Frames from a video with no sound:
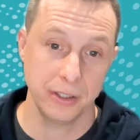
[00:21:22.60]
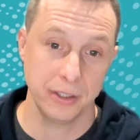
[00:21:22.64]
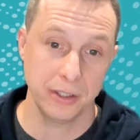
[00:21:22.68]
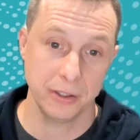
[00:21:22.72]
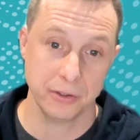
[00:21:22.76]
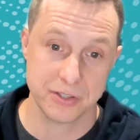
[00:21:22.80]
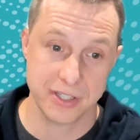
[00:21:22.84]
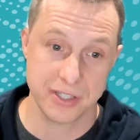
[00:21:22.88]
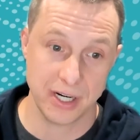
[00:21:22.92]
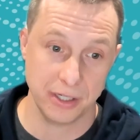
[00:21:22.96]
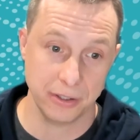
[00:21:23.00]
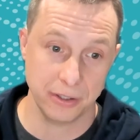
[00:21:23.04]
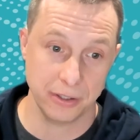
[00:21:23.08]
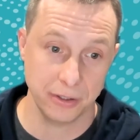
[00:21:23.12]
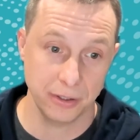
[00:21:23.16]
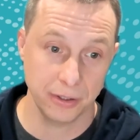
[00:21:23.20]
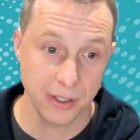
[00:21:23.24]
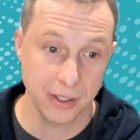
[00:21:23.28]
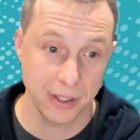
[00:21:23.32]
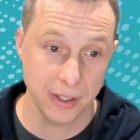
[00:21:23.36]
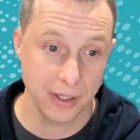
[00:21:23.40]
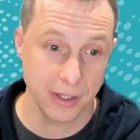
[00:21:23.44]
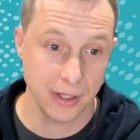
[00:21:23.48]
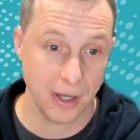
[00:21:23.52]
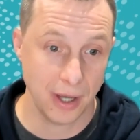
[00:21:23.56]

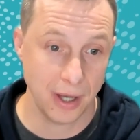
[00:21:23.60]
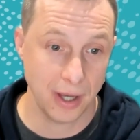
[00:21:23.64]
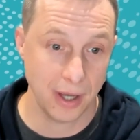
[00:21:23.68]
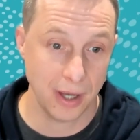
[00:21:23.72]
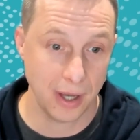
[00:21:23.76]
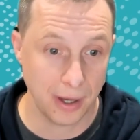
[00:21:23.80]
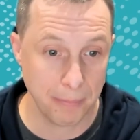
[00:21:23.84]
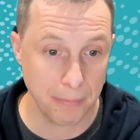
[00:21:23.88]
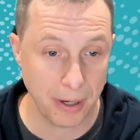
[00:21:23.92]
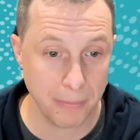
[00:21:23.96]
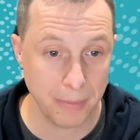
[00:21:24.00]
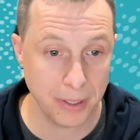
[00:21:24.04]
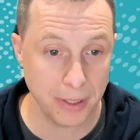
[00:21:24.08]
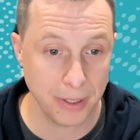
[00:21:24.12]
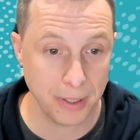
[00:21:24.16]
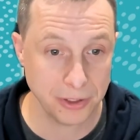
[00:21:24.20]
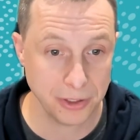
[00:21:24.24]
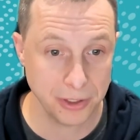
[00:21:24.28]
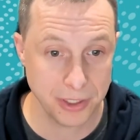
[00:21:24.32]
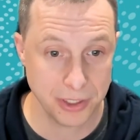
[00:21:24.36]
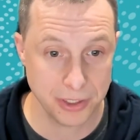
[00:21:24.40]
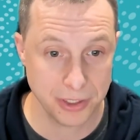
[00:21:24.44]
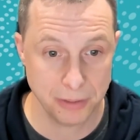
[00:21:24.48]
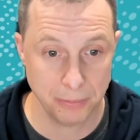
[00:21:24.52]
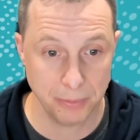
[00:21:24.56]
standard
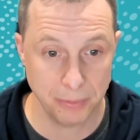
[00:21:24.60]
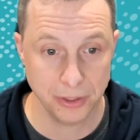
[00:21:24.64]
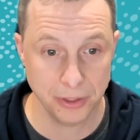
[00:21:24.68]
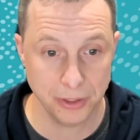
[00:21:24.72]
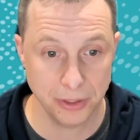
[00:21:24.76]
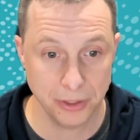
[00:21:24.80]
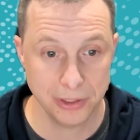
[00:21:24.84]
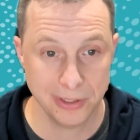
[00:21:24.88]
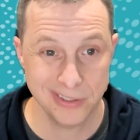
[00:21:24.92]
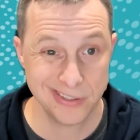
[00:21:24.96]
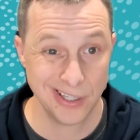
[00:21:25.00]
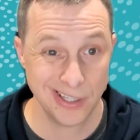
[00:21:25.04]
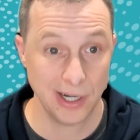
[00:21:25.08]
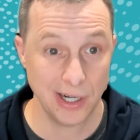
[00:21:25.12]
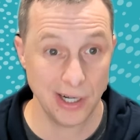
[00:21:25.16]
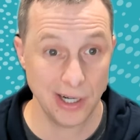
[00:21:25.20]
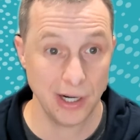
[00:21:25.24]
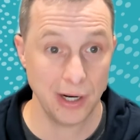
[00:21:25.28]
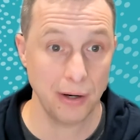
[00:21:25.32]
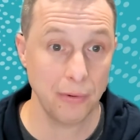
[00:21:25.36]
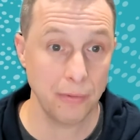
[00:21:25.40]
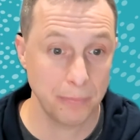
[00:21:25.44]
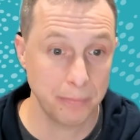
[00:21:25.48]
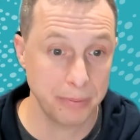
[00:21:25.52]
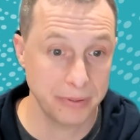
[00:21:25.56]
parametric distributions that
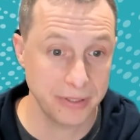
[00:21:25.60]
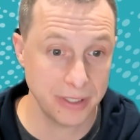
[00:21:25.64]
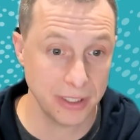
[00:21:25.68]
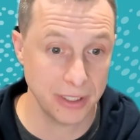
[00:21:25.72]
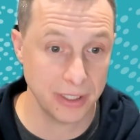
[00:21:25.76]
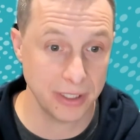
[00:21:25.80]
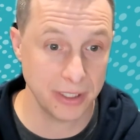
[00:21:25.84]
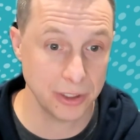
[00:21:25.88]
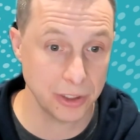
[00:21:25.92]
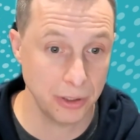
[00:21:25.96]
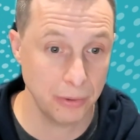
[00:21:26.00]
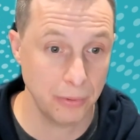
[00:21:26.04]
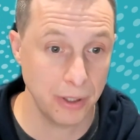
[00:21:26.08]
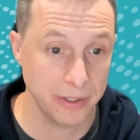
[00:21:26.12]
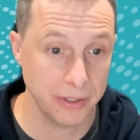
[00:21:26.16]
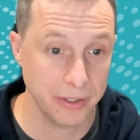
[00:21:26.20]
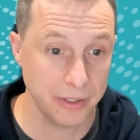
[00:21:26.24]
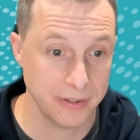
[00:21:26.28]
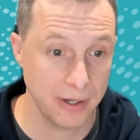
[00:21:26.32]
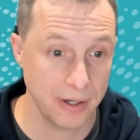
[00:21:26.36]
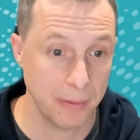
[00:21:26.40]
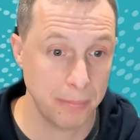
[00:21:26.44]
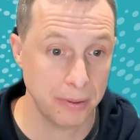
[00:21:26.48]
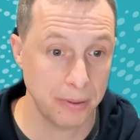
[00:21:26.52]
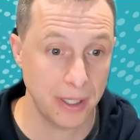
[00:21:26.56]
I potentially want
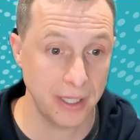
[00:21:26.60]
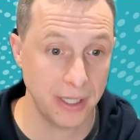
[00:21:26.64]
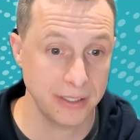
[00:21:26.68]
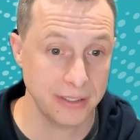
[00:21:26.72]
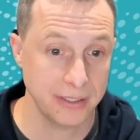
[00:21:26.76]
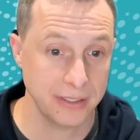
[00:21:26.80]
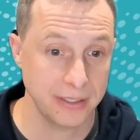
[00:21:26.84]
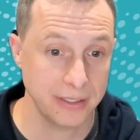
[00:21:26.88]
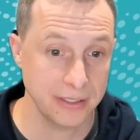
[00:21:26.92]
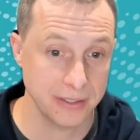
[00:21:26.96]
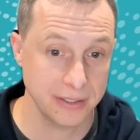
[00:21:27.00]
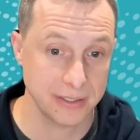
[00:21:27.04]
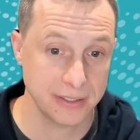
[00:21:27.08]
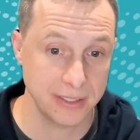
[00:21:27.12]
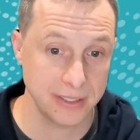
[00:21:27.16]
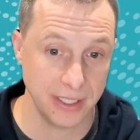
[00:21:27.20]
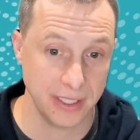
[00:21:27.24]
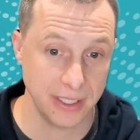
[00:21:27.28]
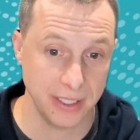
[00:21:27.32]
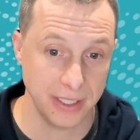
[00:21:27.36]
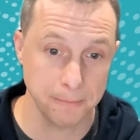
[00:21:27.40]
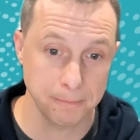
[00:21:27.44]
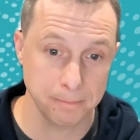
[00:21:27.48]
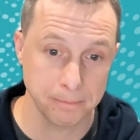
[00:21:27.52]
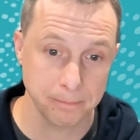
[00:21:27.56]
to apply to this
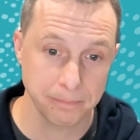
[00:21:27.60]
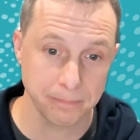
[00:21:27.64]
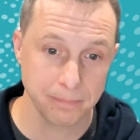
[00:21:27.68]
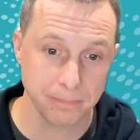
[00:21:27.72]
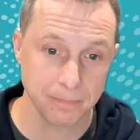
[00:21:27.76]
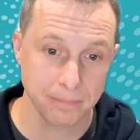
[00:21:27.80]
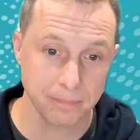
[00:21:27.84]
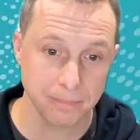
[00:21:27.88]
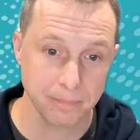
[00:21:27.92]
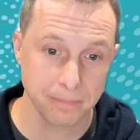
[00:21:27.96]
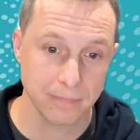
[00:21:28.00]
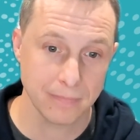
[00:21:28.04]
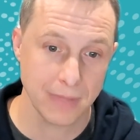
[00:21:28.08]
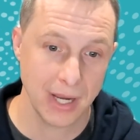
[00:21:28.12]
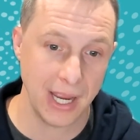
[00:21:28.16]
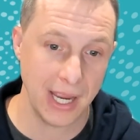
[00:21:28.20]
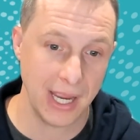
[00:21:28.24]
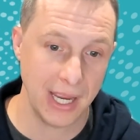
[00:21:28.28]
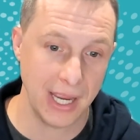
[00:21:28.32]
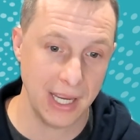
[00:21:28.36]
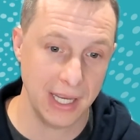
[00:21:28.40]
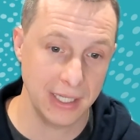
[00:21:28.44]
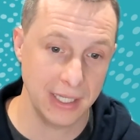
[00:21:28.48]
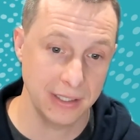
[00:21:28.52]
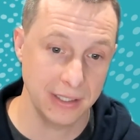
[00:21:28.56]
data?
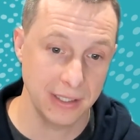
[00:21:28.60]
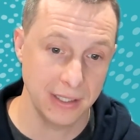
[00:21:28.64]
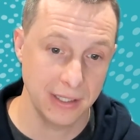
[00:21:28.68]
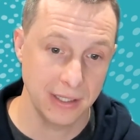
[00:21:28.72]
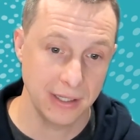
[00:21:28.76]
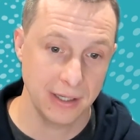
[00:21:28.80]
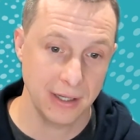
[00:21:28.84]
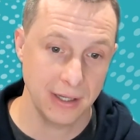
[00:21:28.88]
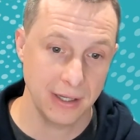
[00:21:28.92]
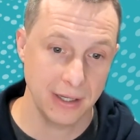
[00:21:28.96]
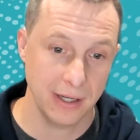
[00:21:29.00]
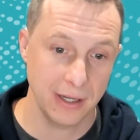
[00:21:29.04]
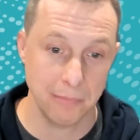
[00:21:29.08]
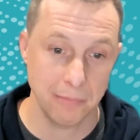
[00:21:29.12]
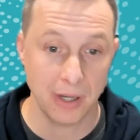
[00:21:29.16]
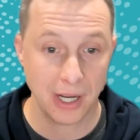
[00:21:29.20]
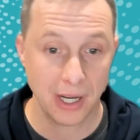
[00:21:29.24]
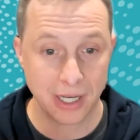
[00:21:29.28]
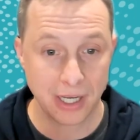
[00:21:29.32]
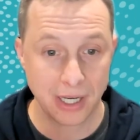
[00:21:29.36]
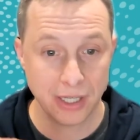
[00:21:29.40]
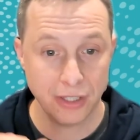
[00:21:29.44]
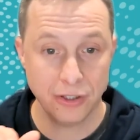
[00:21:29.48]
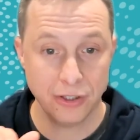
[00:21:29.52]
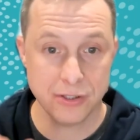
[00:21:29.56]
And I
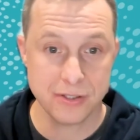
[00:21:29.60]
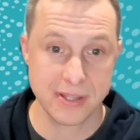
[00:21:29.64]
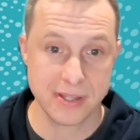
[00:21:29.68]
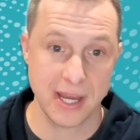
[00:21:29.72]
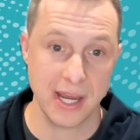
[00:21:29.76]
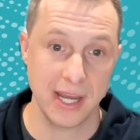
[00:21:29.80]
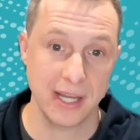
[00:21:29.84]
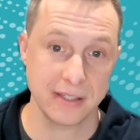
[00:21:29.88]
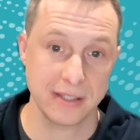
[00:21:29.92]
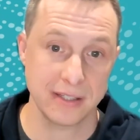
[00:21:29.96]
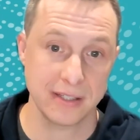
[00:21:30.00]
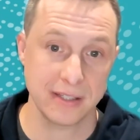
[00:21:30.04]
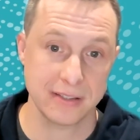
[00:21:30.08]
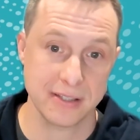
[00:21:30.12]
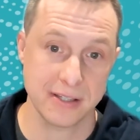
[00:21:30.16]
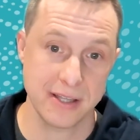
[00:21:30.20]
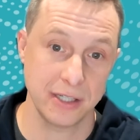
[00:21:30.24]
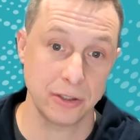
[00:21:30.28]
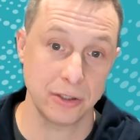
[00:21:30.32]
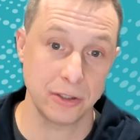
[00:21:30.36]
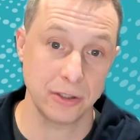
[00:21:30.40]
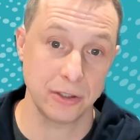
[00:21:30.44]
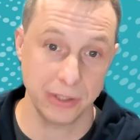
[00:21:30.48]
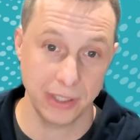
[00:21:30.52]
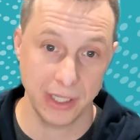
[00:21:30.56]
can use that to
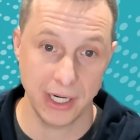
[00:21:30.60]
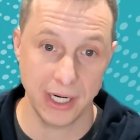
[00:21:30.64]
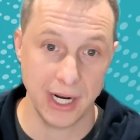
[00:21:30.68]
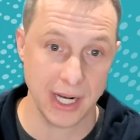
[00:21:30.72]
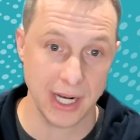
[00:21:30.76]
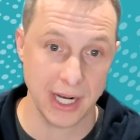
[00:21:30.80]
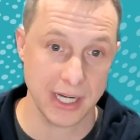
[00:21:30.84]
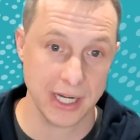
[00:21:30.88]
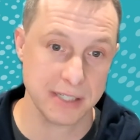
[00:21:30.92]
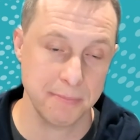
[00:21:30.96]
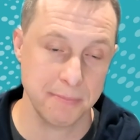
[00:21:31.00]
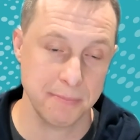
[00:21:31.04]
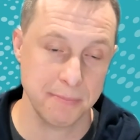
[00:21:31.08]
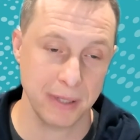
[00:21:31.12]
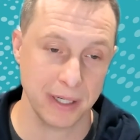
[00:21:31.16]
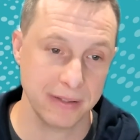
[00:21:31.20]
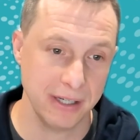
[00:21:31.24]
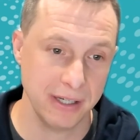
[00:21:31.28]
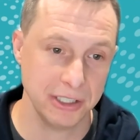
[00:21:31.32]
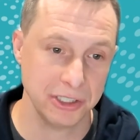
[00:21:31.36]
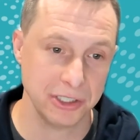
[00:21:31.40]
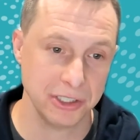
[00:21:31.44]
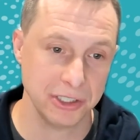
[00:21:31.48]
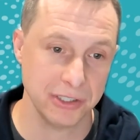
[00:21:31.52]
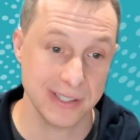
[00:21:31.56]
then create
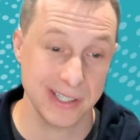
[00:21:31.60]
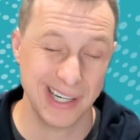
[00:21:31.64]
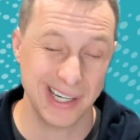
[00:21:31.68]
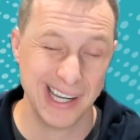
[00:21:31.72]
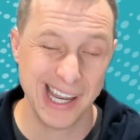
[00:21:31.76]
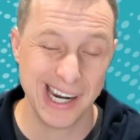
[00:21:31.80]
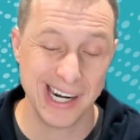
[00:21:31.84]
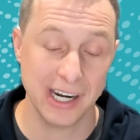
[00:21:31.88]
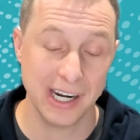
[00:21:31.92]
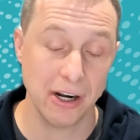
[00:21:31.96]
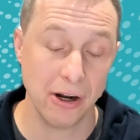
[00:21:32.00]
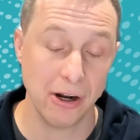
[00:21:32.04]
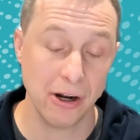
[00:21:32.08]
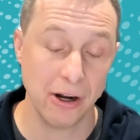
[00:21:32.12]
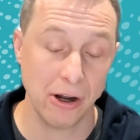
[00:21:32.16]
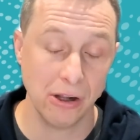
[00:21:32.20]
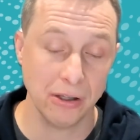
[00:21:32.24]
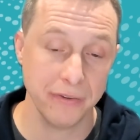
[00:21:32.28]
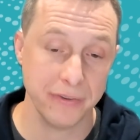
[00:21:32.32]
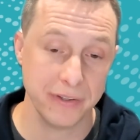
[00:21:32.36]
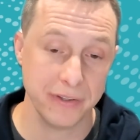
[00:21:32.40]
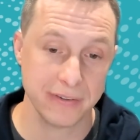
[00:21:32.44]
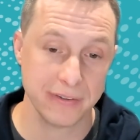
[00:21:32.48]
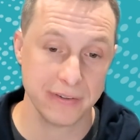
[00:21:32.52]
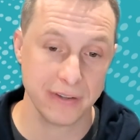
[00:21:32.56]
expectations. And again, in
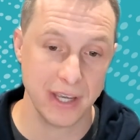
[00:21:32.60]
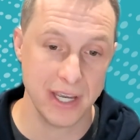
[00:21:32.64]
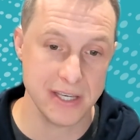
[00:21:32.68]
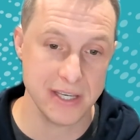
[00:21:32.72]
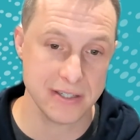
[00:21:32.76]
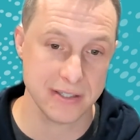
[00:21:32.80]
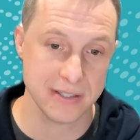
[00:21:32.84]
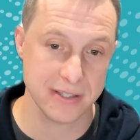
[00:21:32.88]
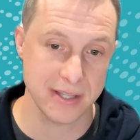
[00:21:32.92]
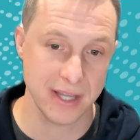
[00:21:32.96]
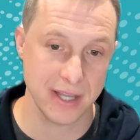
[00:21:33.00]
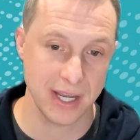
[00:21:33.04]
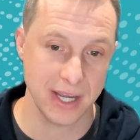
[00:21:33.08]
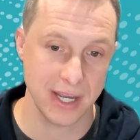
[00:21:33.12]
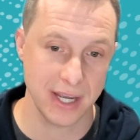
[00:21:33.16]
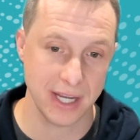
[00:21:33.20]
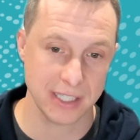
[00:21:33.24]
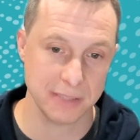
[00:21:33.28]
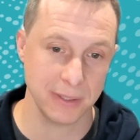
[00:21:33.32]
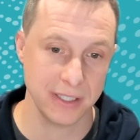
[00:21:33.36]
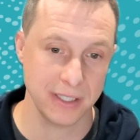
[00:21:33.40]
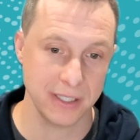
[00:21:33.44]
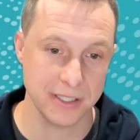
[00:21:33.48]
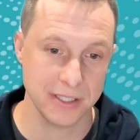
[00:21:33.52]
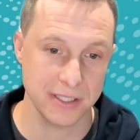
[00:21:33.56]
all these cases, the
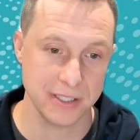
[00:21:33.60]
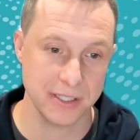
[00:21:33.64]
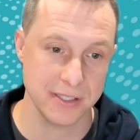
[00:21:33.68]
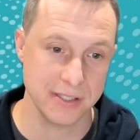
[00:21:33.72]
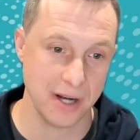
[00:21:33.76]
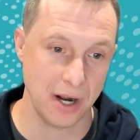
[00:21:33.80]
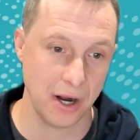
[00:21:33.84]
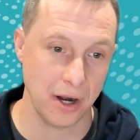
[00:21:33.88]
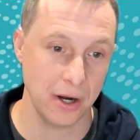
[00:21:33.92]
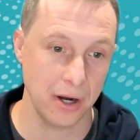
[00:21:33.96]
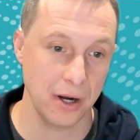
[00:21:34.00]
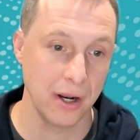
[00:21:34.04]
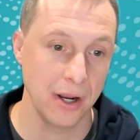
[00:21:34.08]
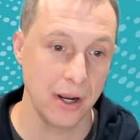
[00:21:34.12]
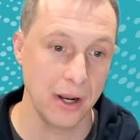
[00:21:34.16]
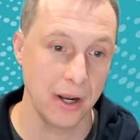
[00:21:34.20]
expectations that